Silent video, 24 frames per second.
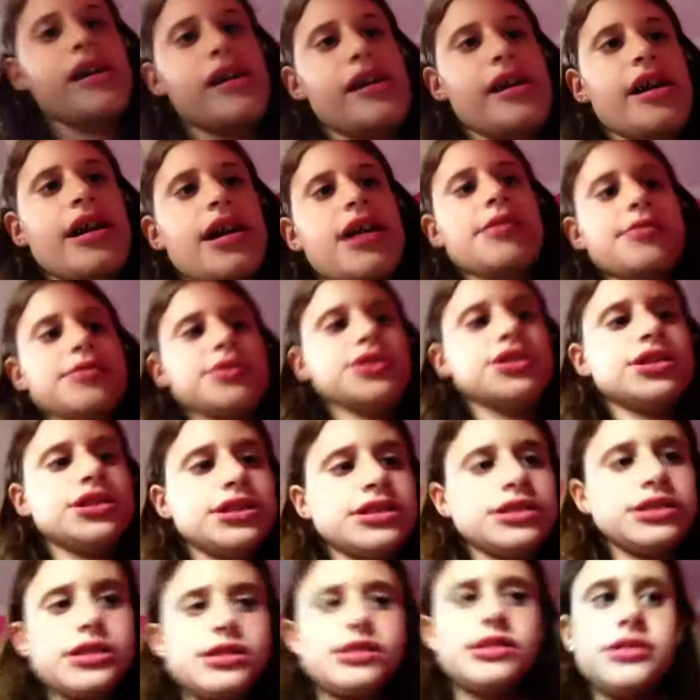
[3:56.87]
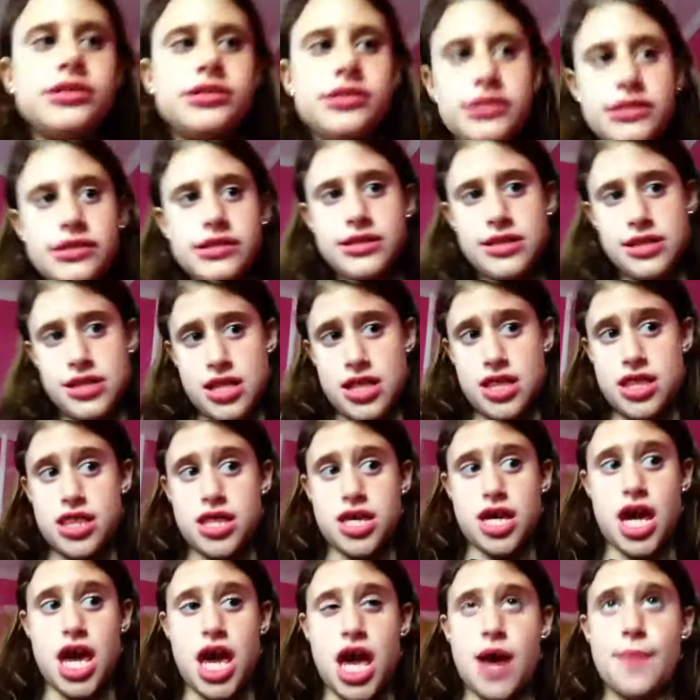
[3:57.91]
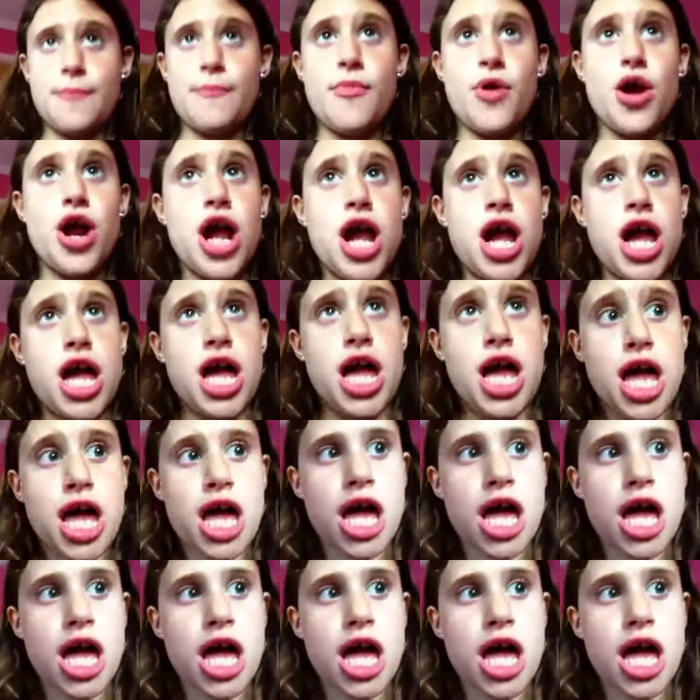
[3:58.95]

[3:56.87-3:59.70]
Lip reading: Yeah, I'm using the camera.